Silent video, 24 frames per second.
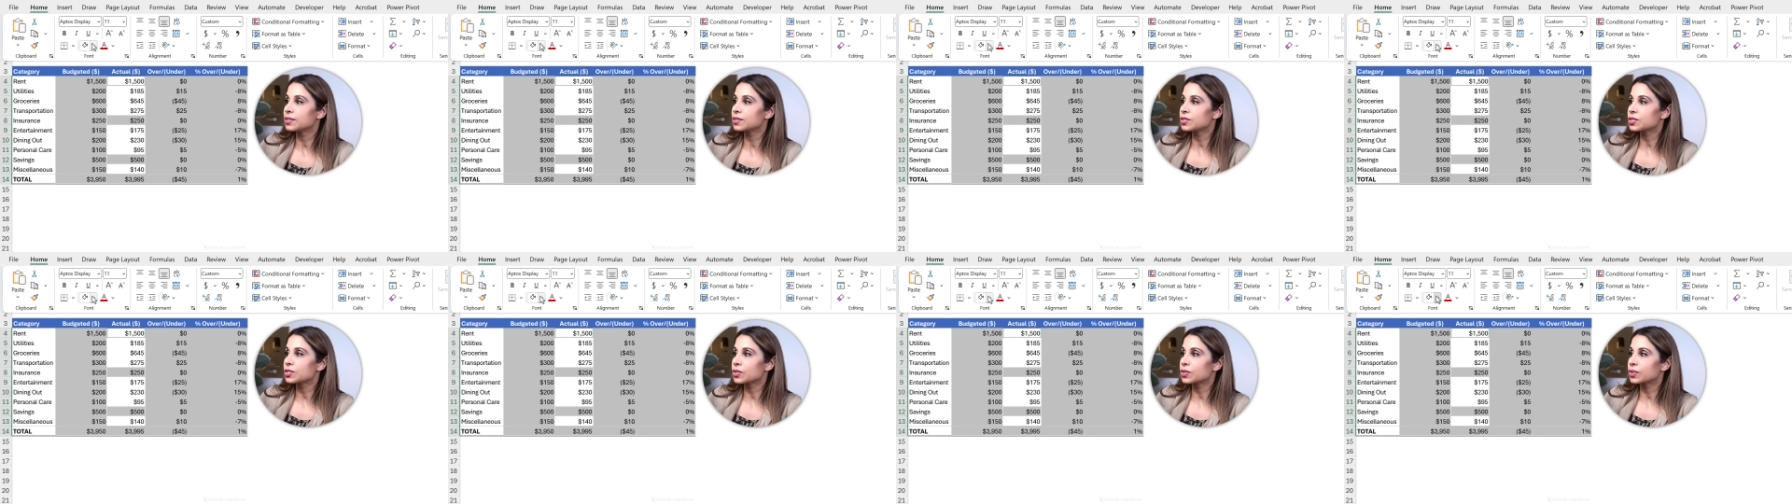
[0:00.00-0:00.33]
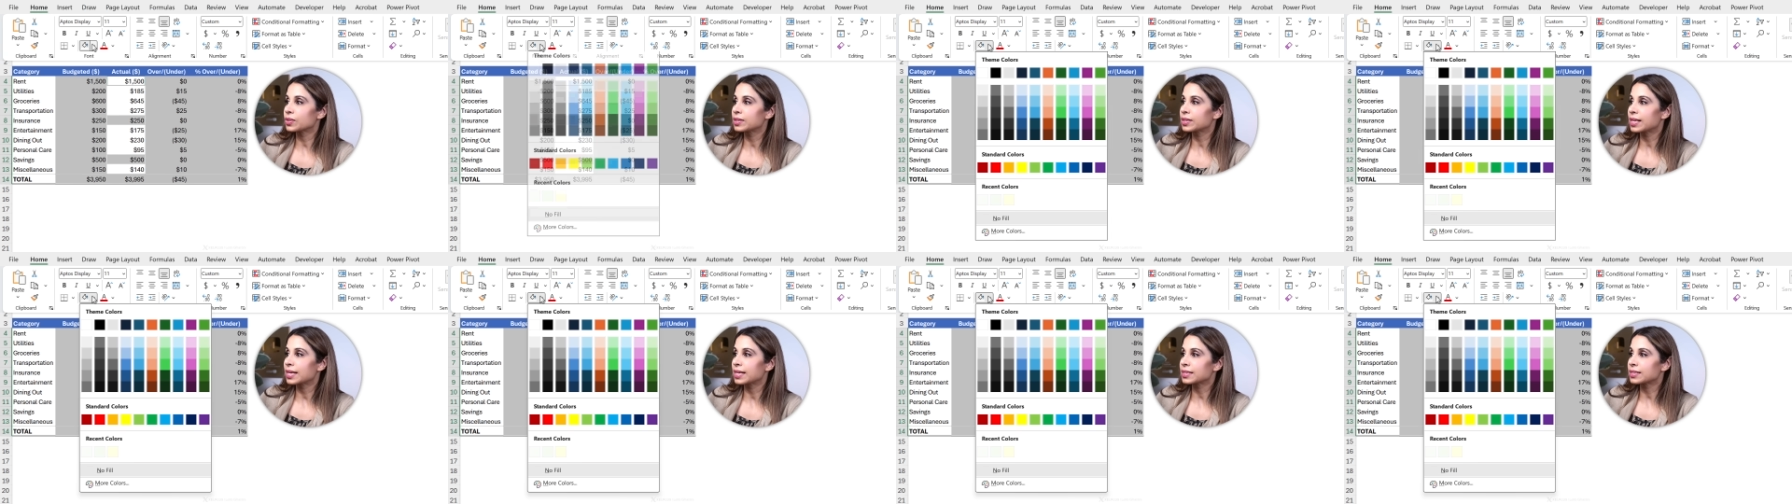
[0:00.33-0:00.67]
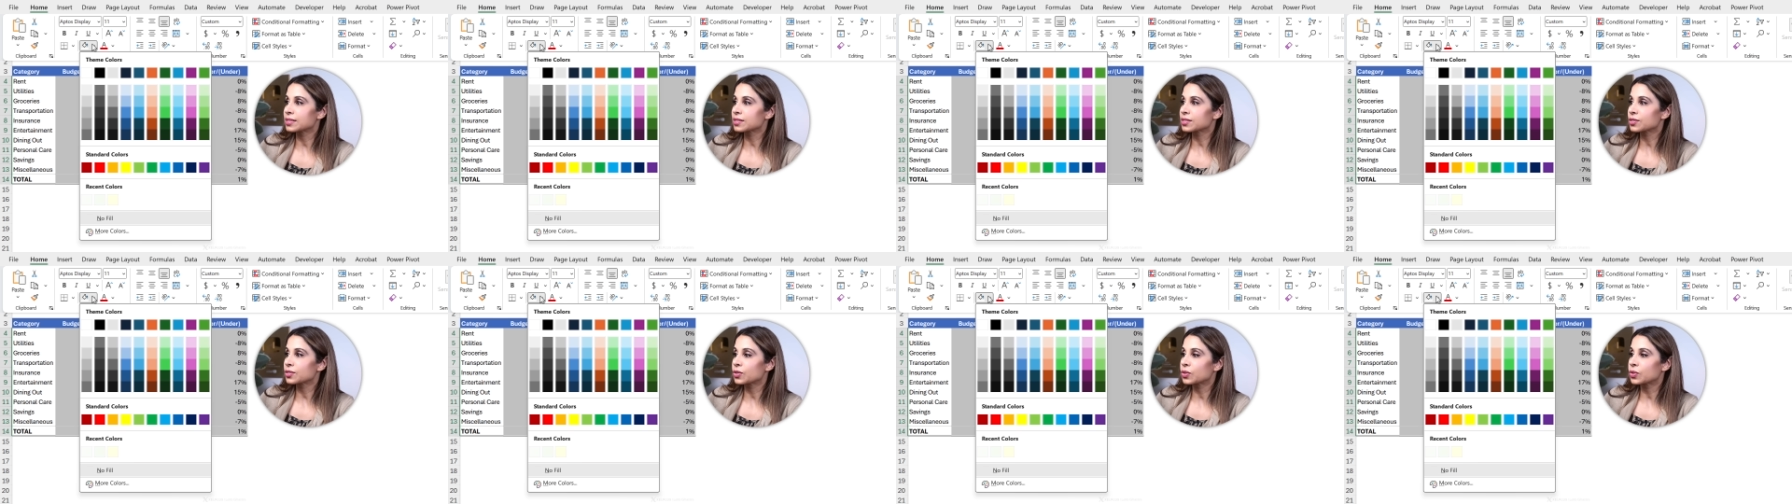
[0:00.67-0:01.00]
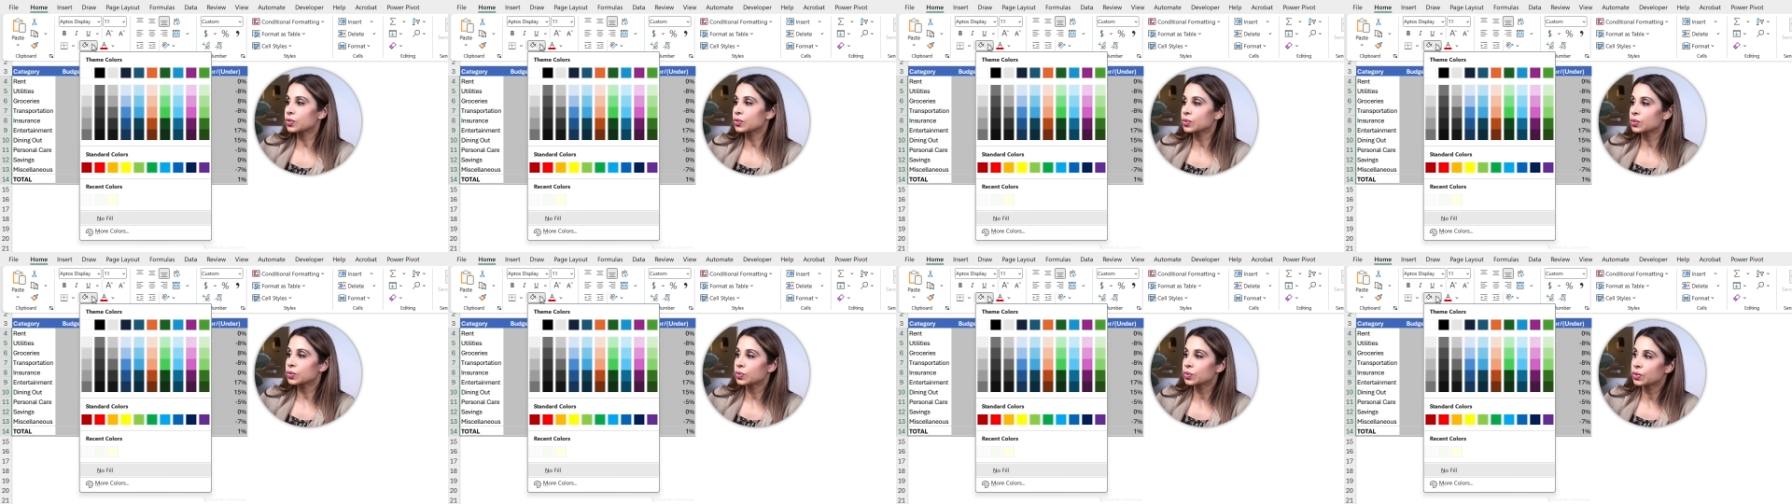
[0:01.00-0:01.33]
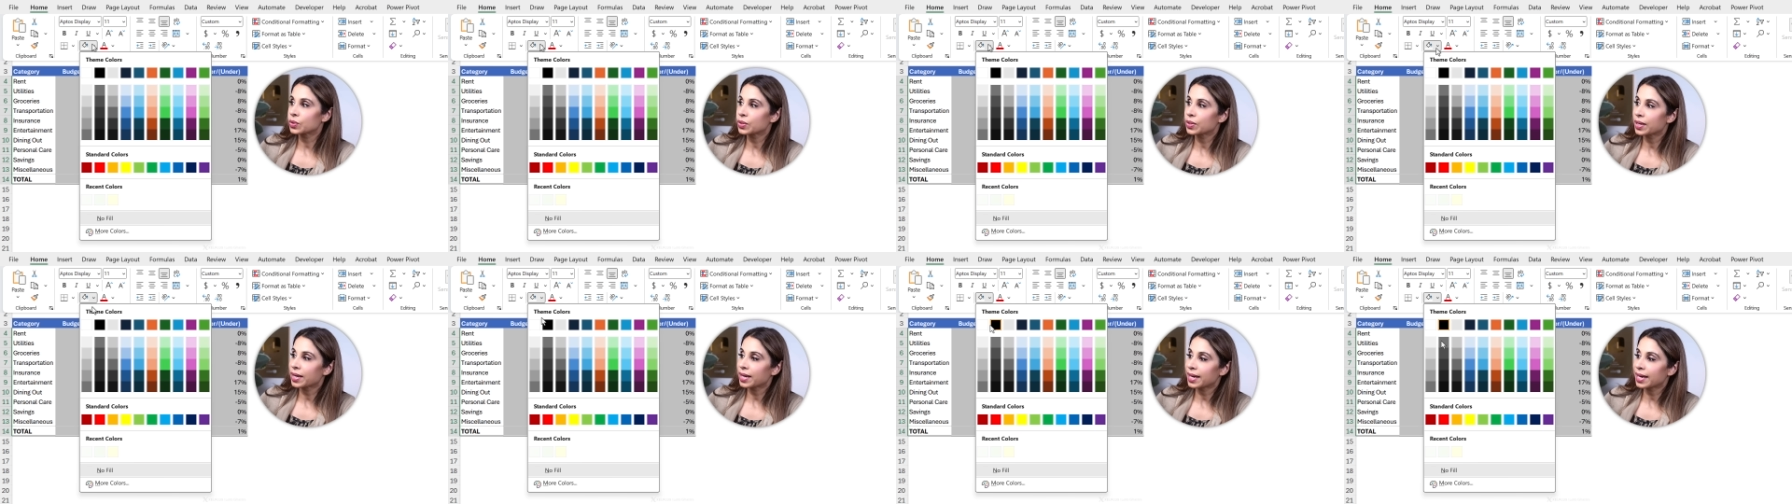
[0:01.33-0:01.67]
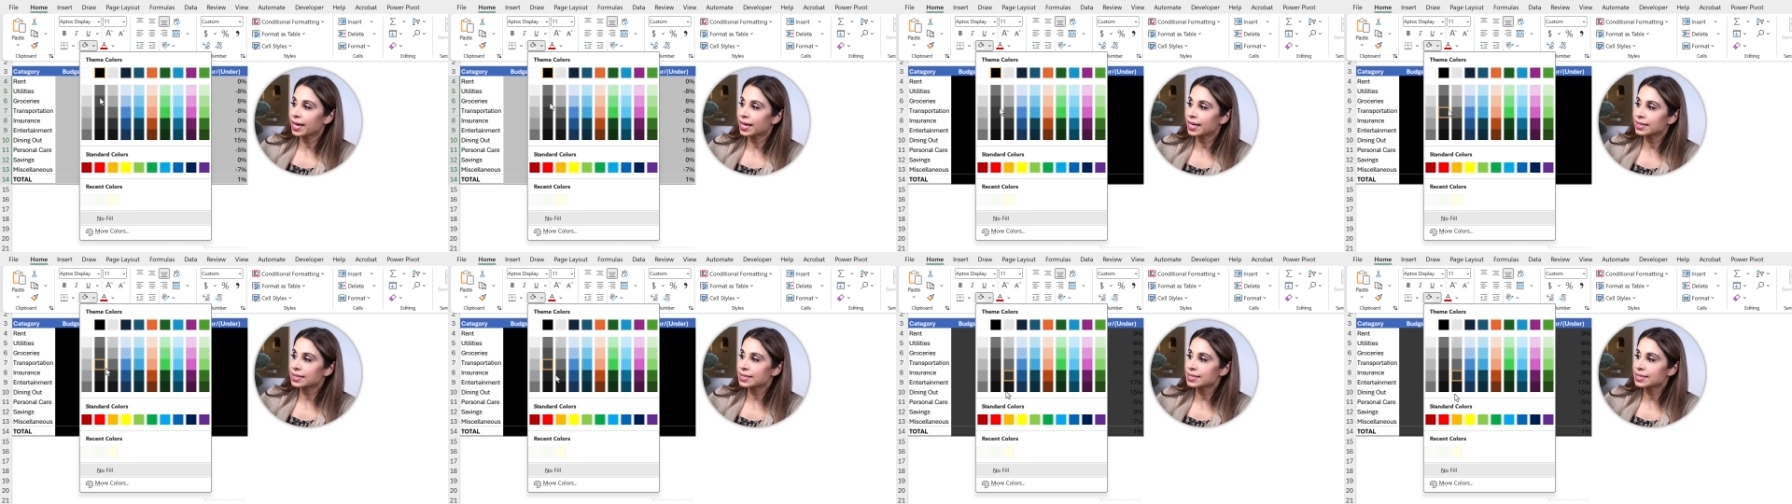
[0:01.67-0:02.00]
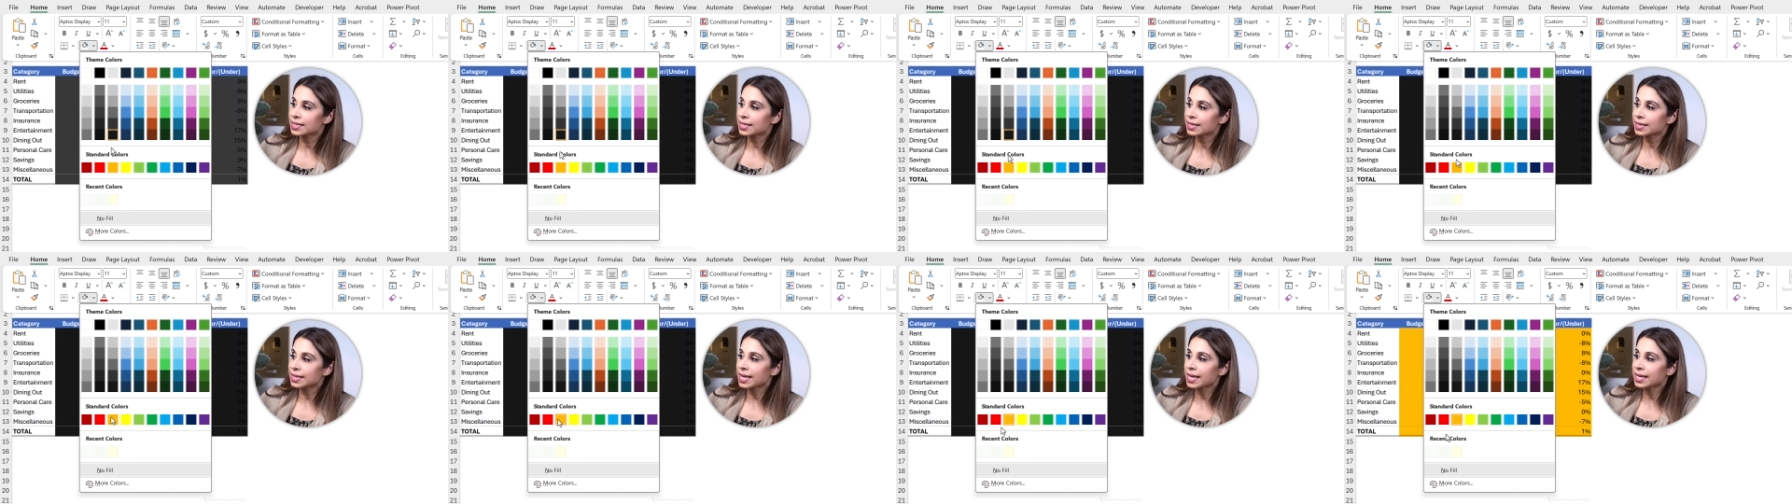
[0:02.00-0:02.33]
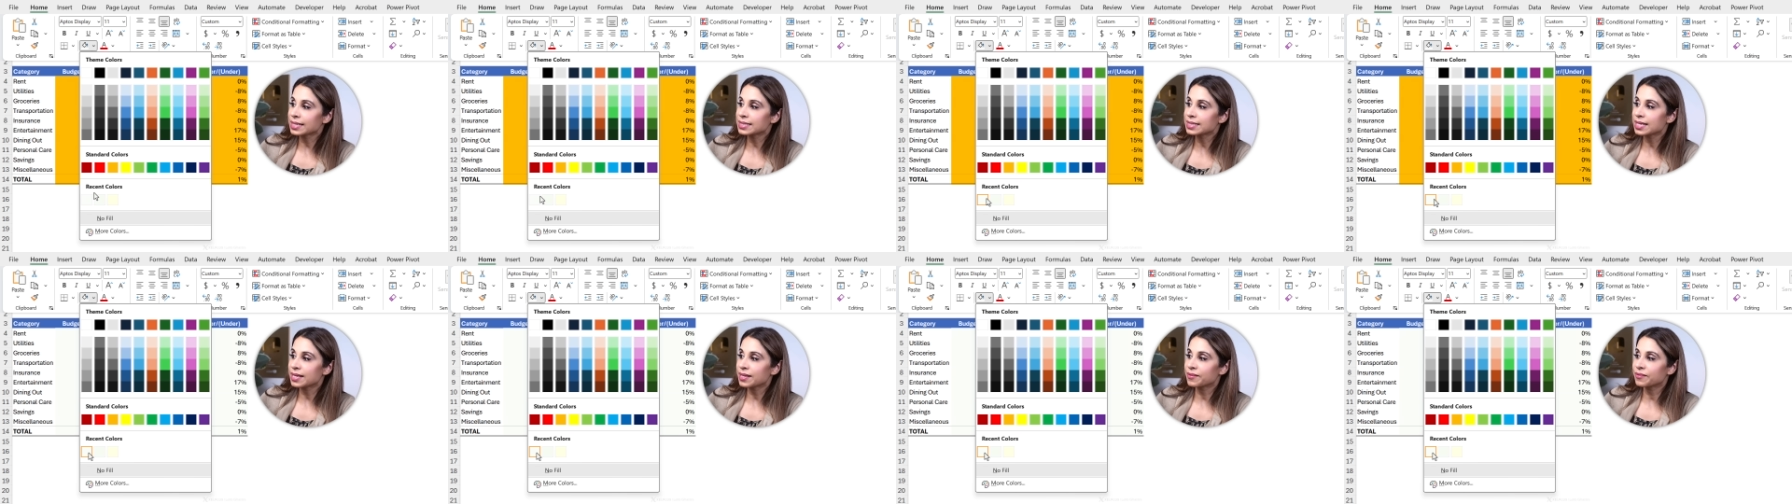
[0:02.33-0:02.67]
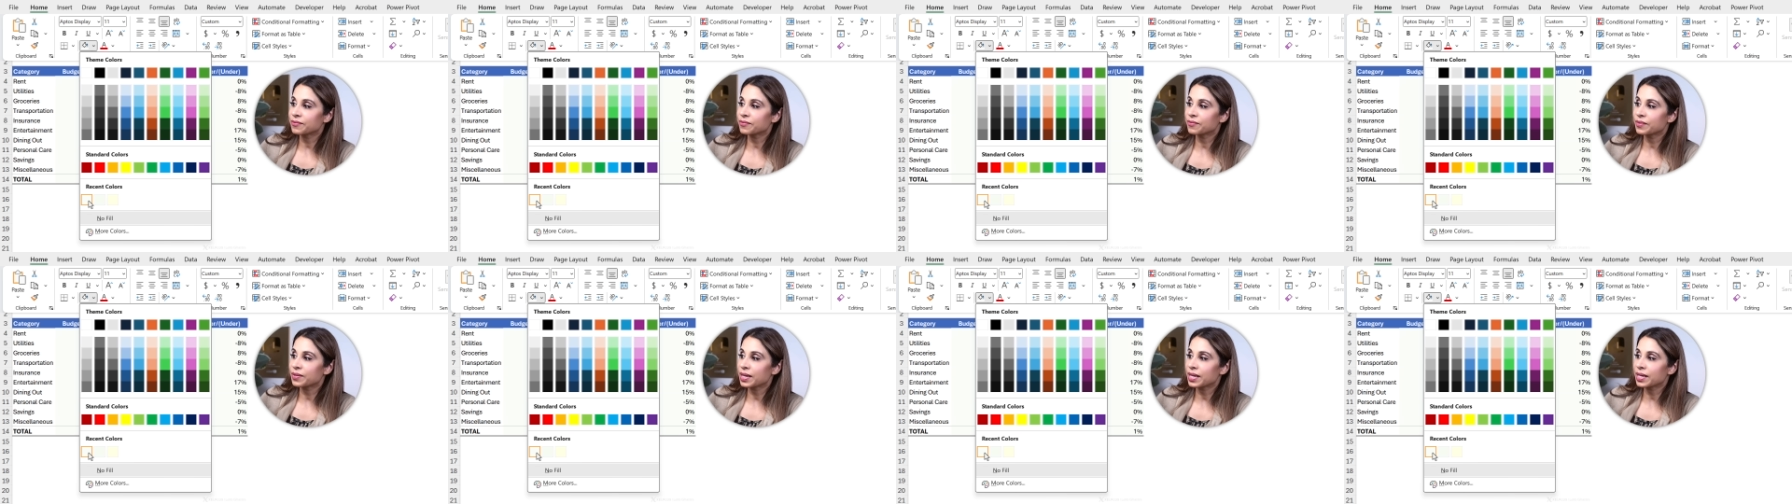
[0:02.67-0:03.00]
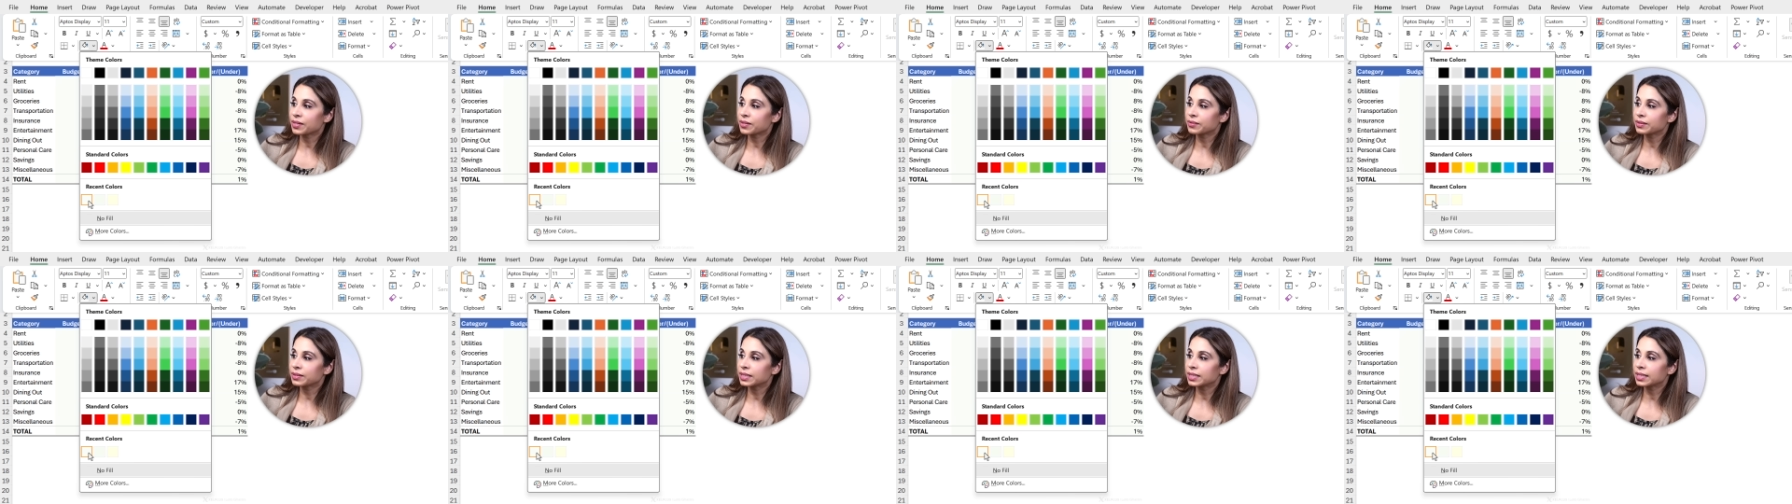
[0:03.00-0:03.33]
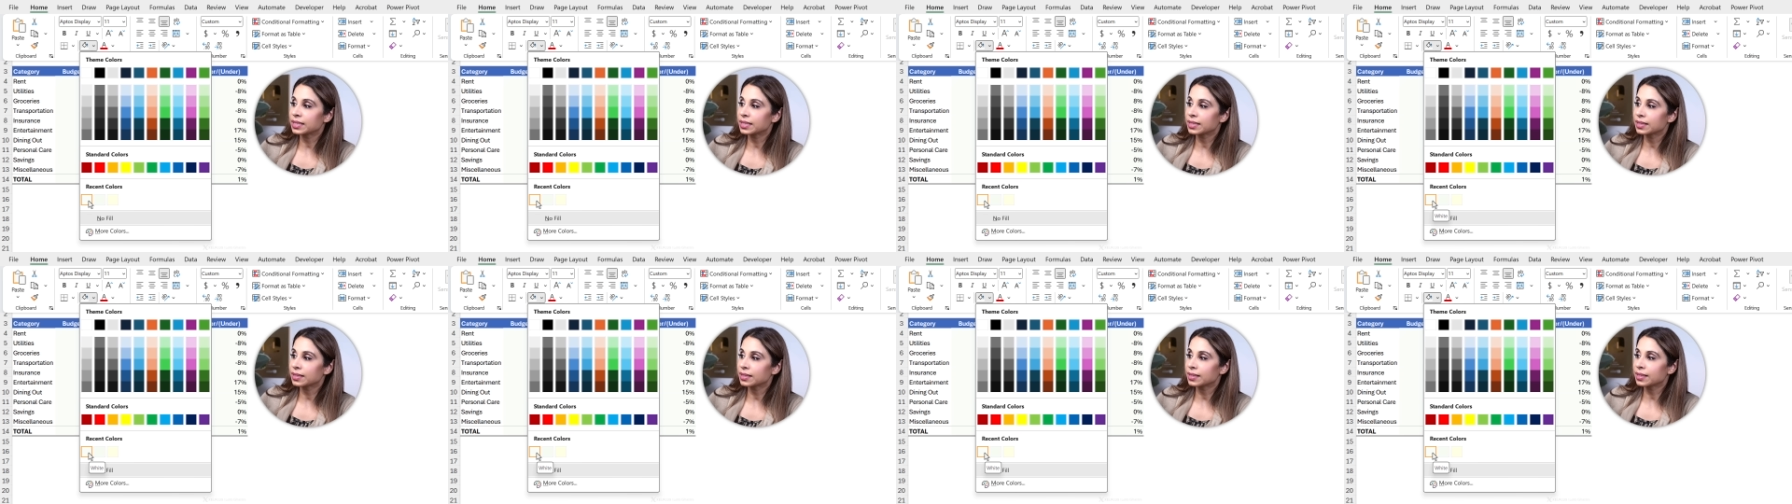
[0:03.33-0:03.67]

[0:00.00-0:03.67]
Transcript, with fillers: So let's go and select a very